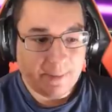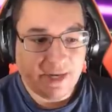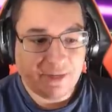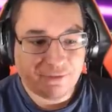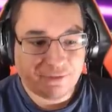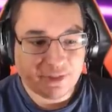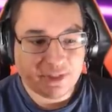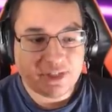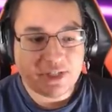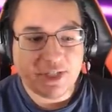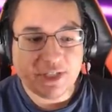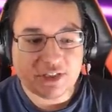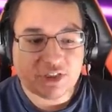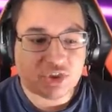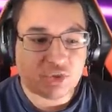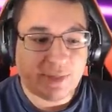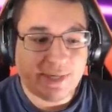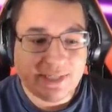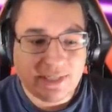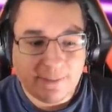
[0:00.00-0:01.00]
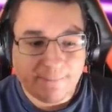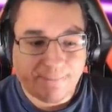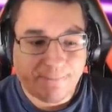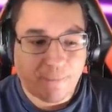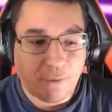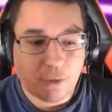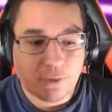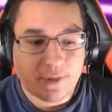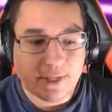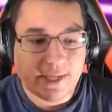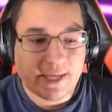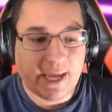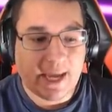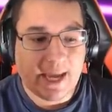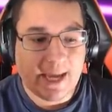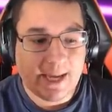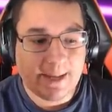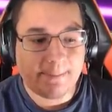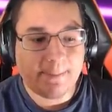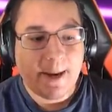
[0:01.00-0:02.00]
Basically, you're trying to fool the
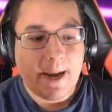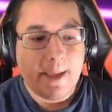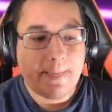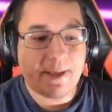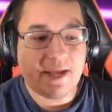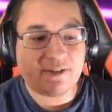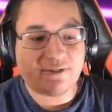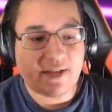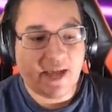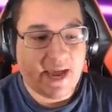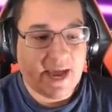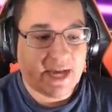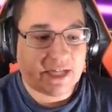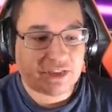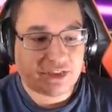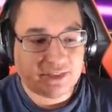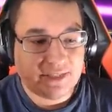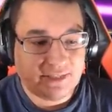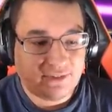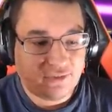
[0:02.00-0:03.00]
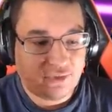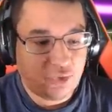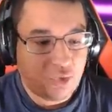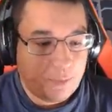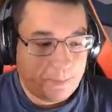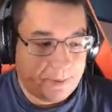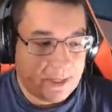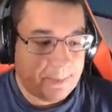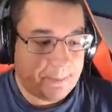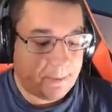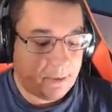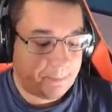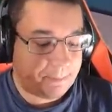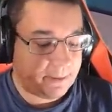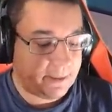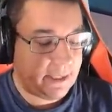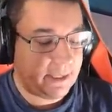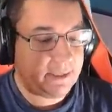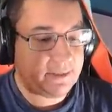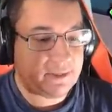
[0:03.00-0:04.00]
game that it's actually two people playing